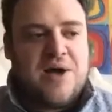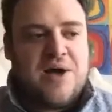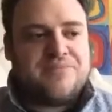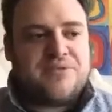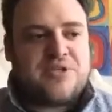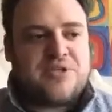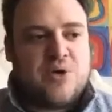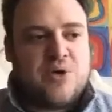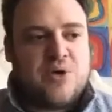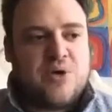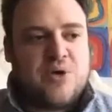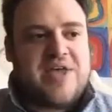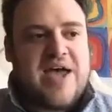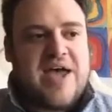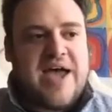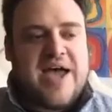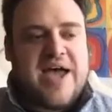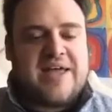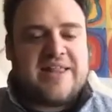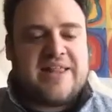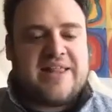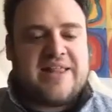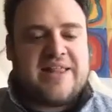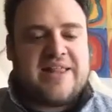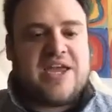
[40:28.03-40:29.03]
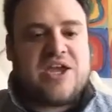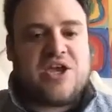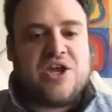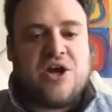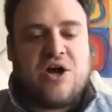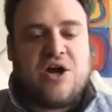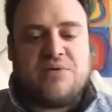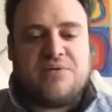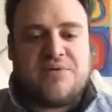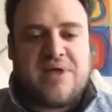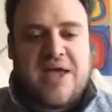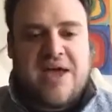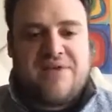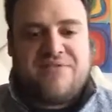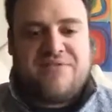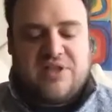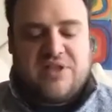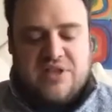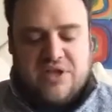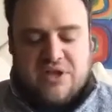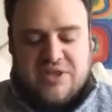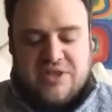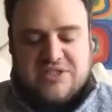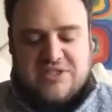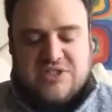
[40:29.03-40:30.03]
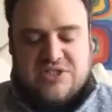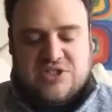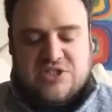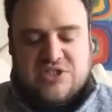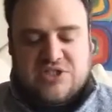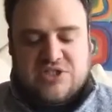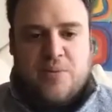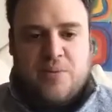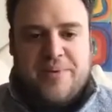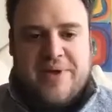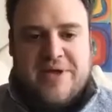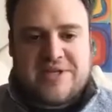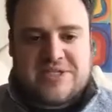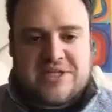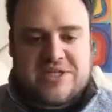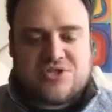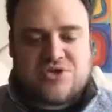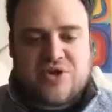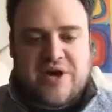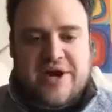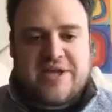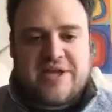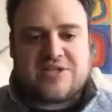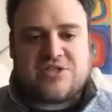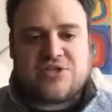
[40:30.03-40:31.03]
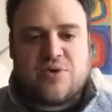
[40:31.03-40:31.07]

So with that, like, this is a whole business, right?